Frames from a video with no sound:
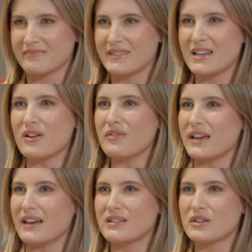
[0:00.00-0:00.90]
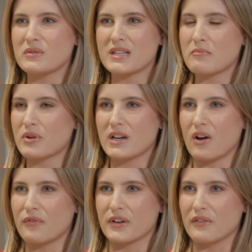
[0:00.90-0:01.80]
Yeah, on that, you seem pretty
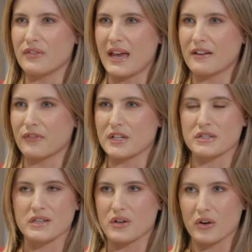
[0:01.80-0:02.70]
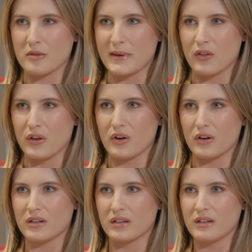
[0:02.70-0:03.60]
confident that Fletcher's is not going to be on the
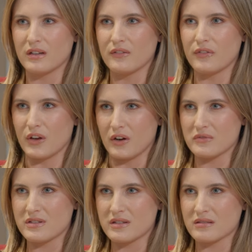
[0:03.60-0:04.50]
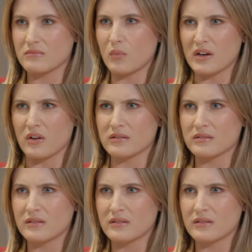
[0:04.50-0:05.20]
hook for those. Why not?